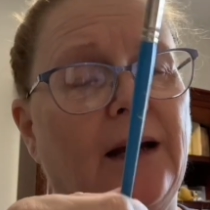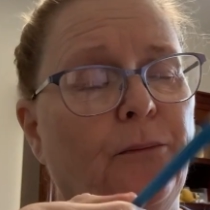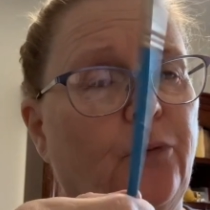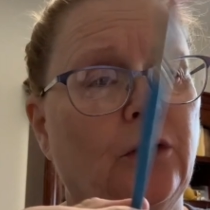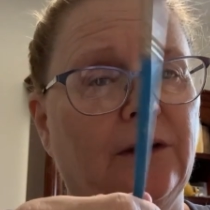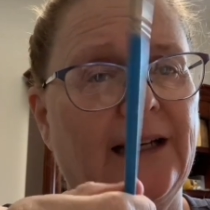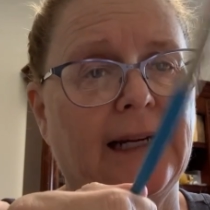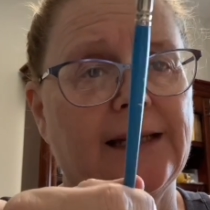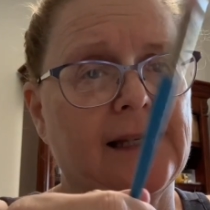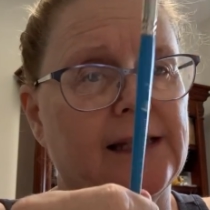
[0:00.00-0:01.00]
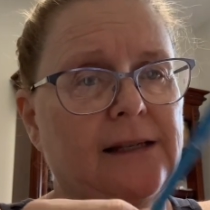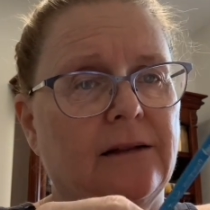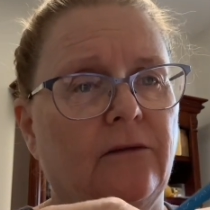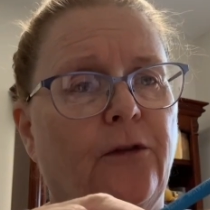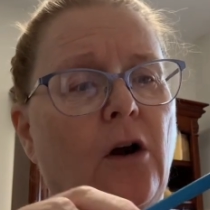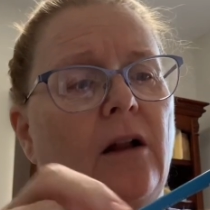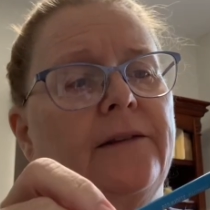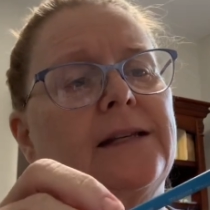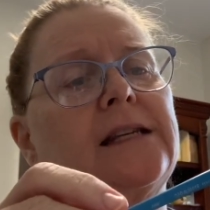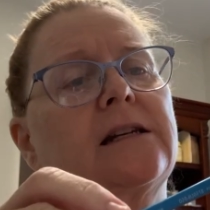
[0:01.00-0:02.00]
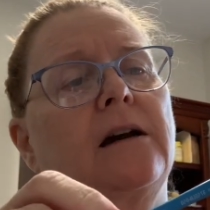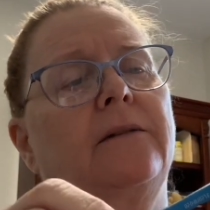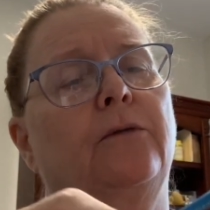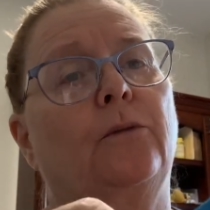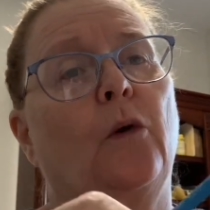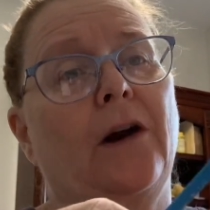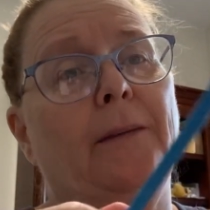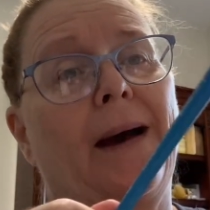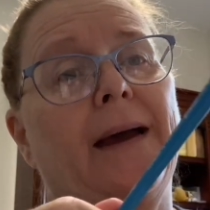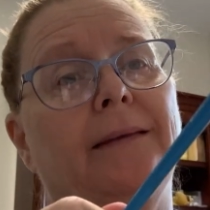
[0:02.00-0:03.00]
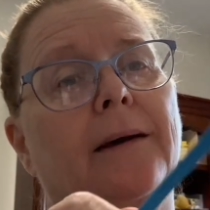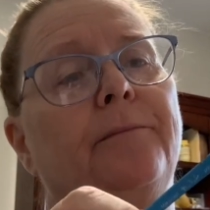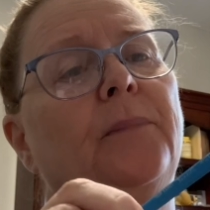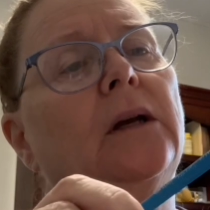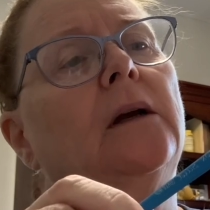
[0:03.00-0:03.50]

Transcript: and put links for all of this stuff and where I buy them